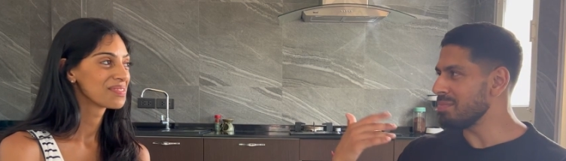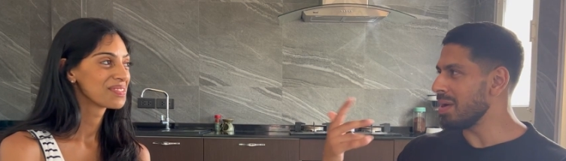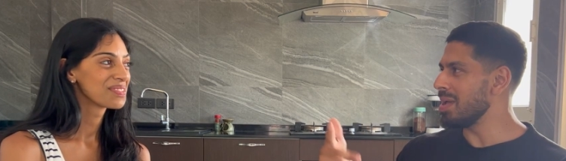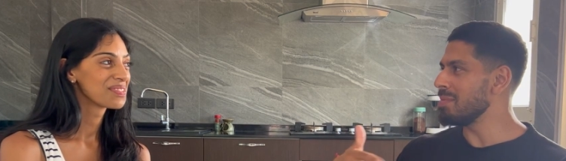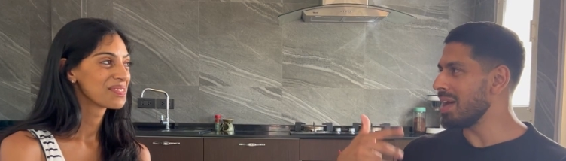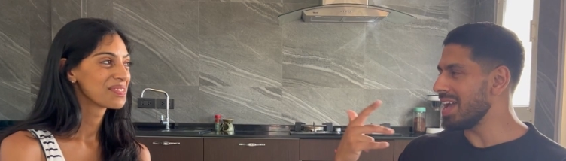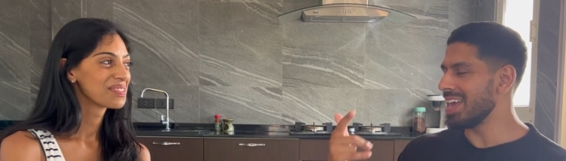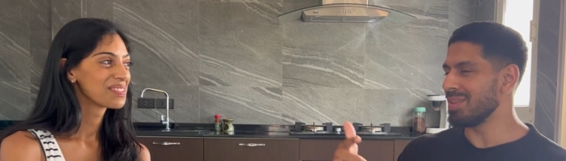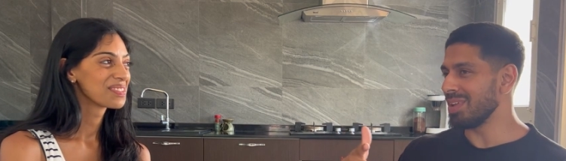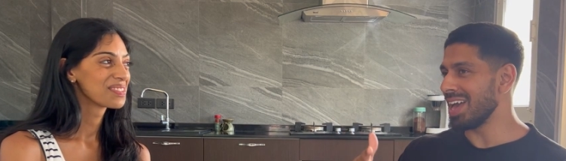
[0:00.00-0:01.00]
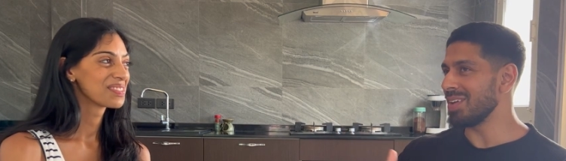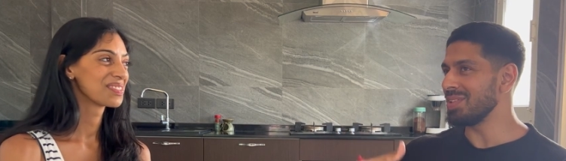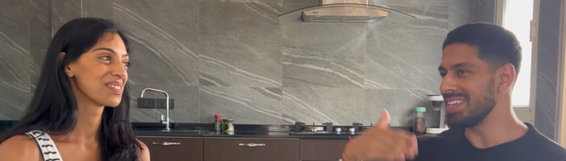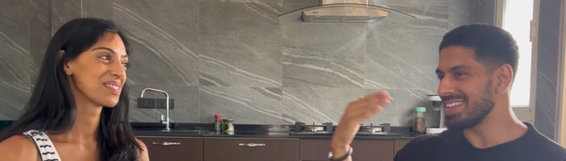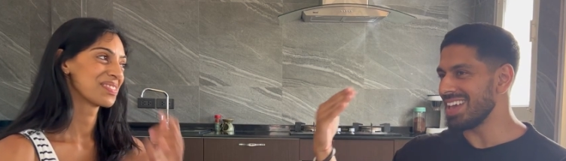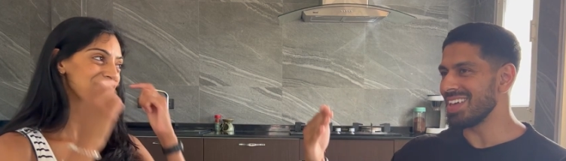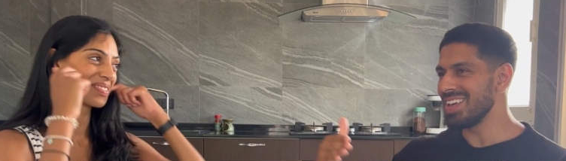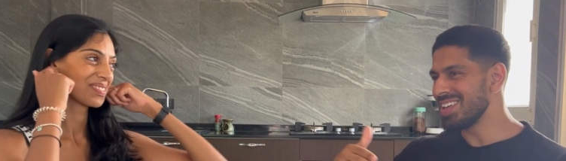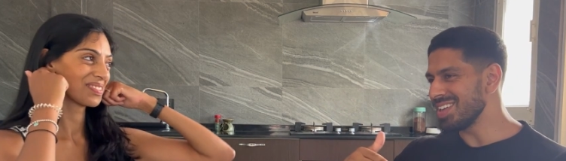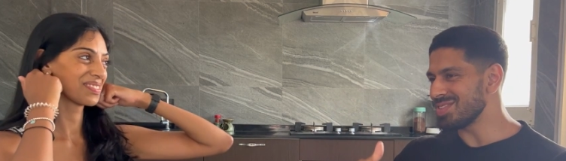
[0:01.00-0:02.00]
Speaker 1: my, in my head, I'm like, we need to get
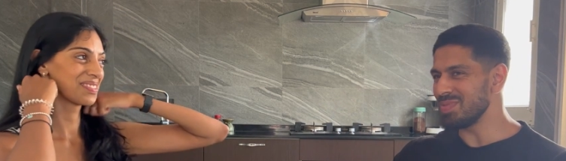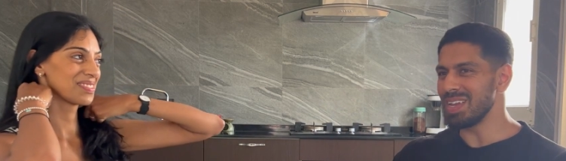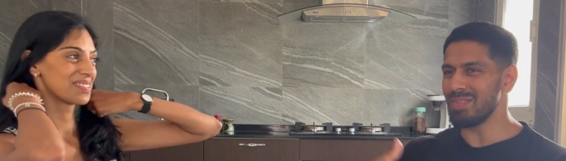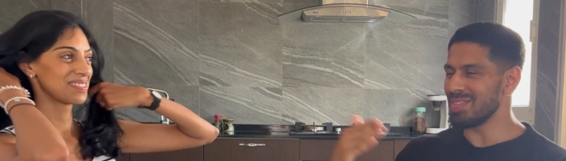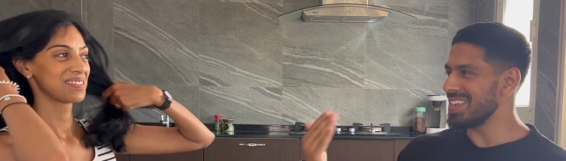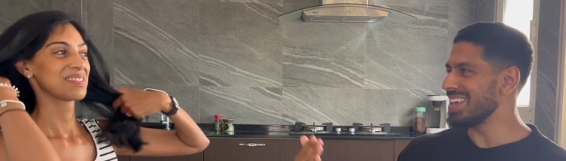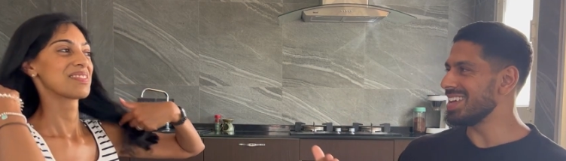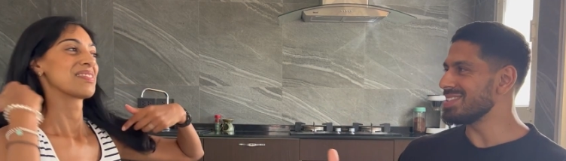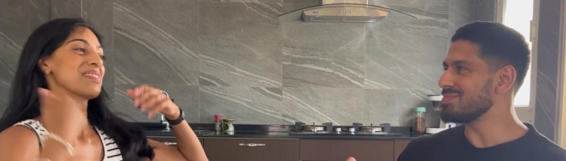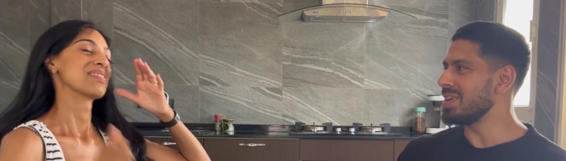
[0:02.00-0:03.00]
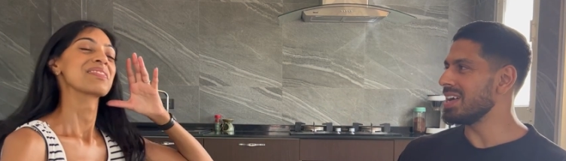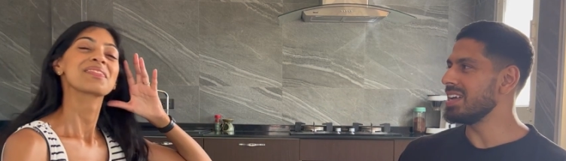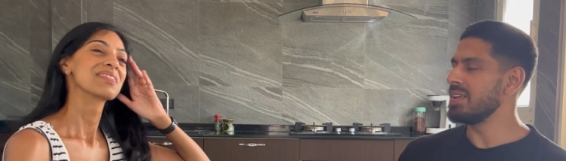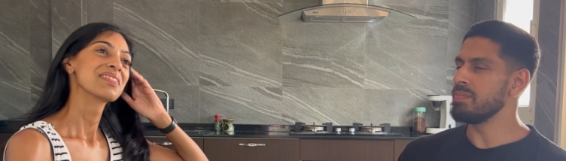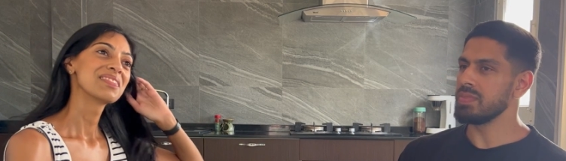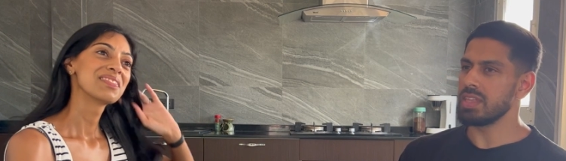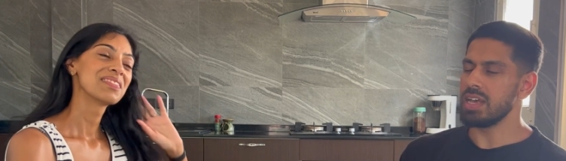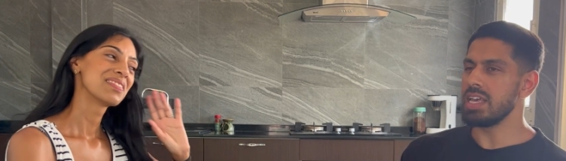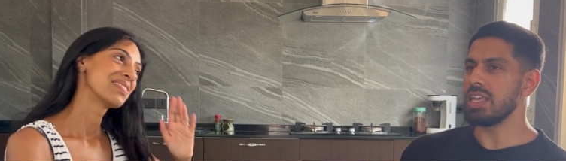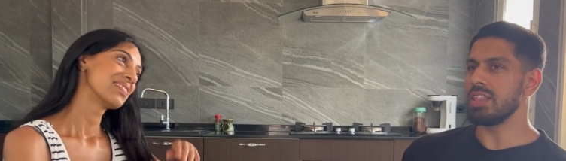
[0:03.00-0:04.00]
speed up the years, but
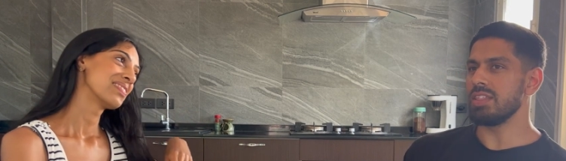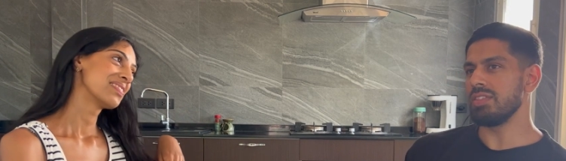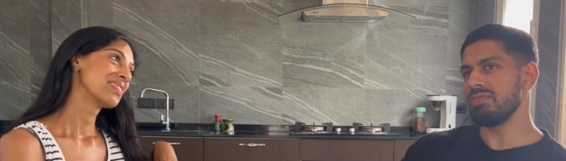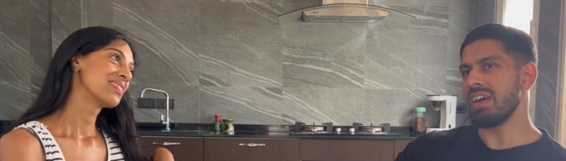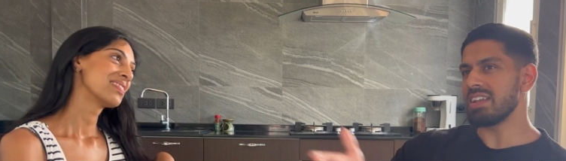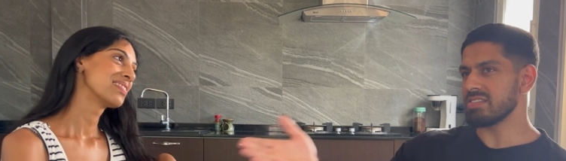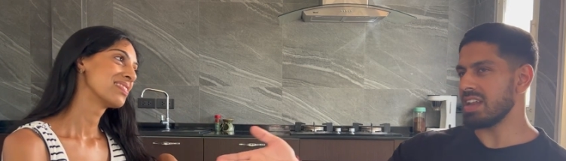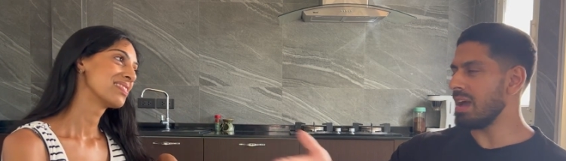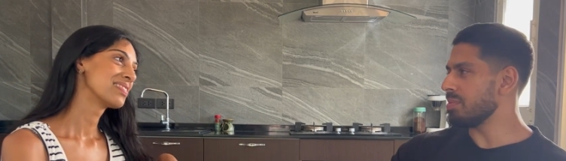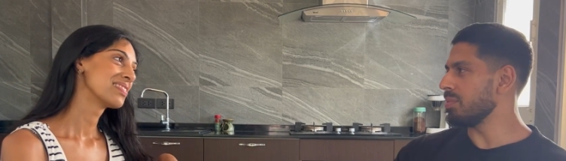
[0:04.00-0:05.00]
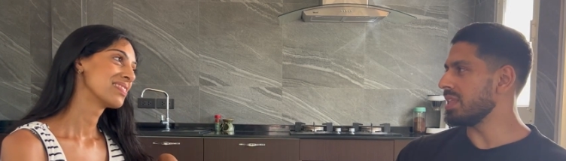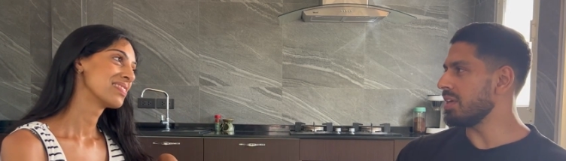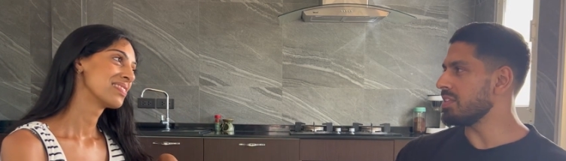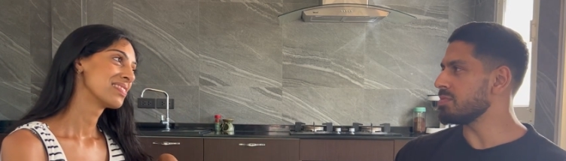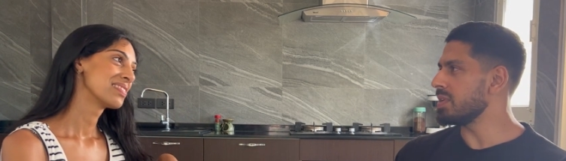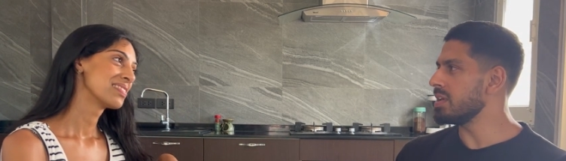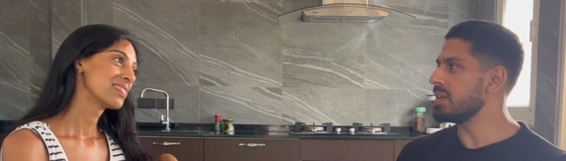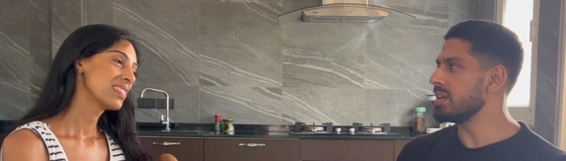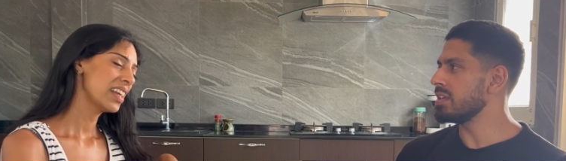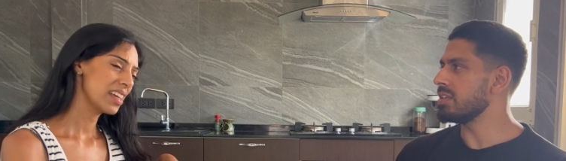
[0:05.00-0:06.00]
that doesn't happen without this bit.
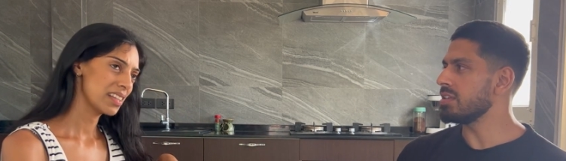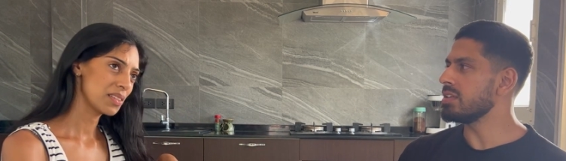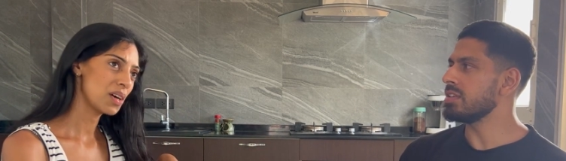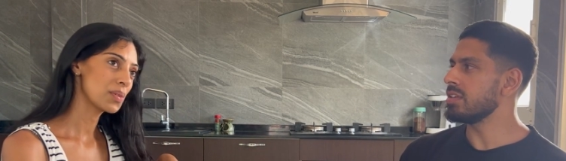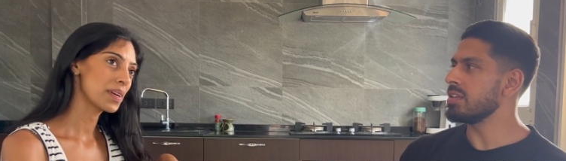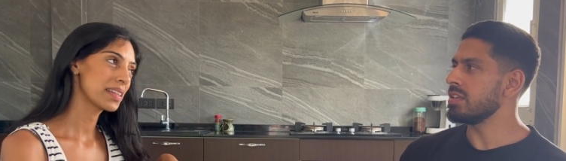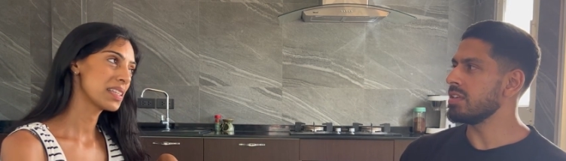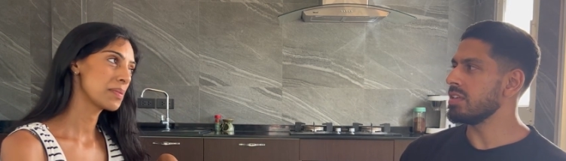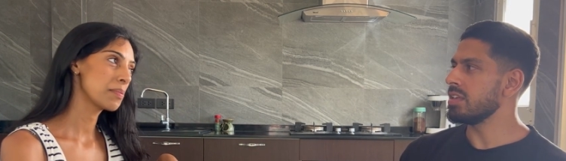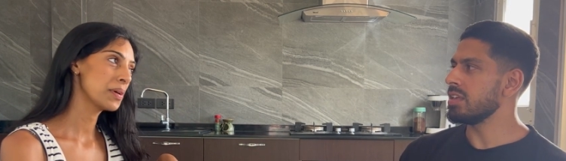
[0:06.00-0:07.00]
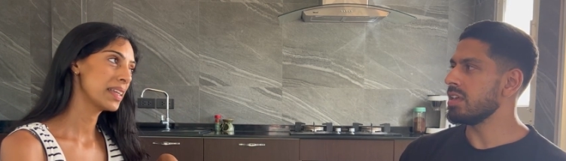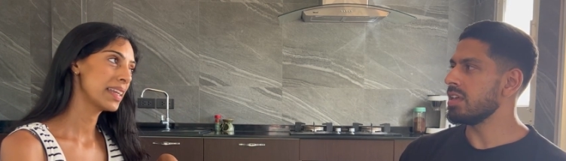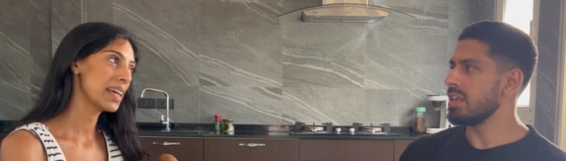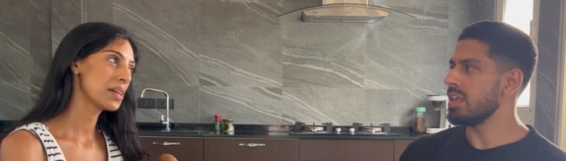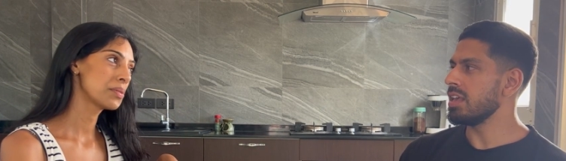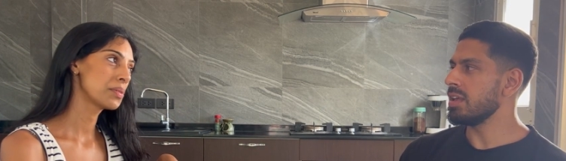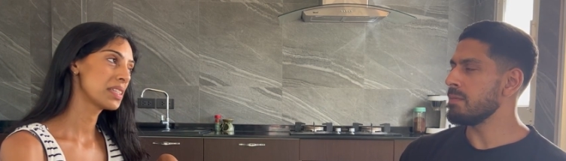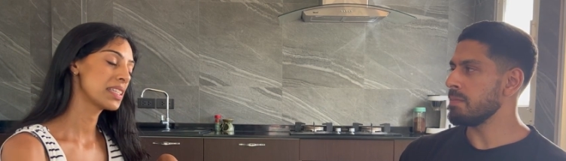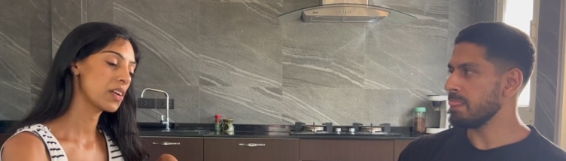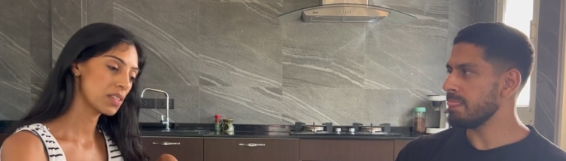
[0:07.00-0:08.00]
Speaker 2: Yeah, the hard work needs to be put in now.
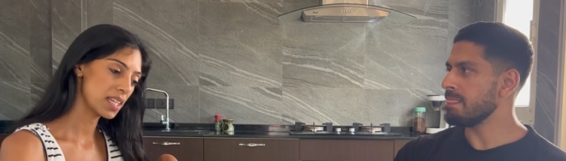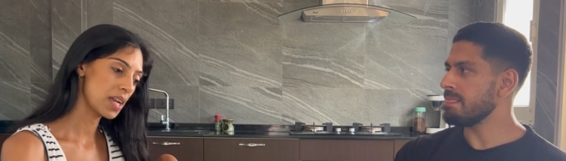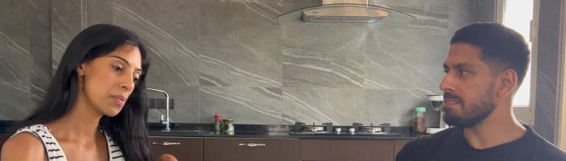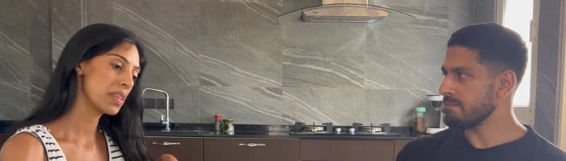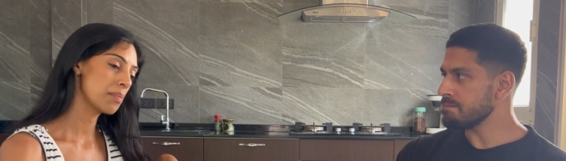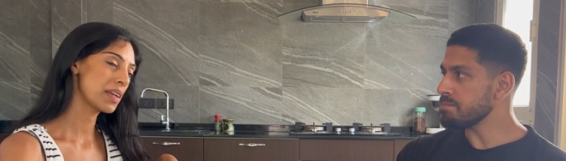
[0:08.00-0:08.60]
You've got time with it, make